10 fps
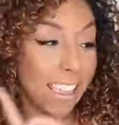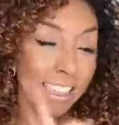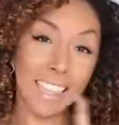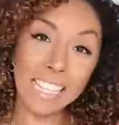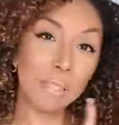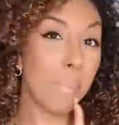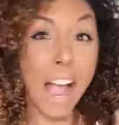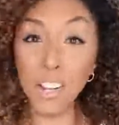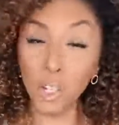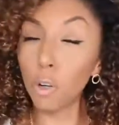This
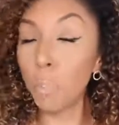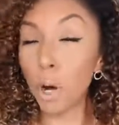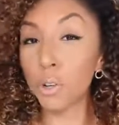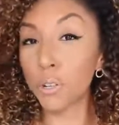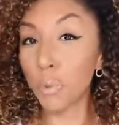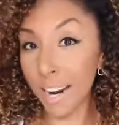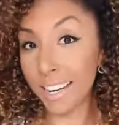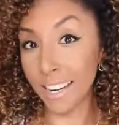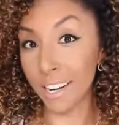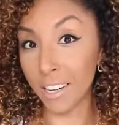magical potion right
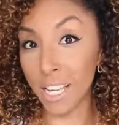here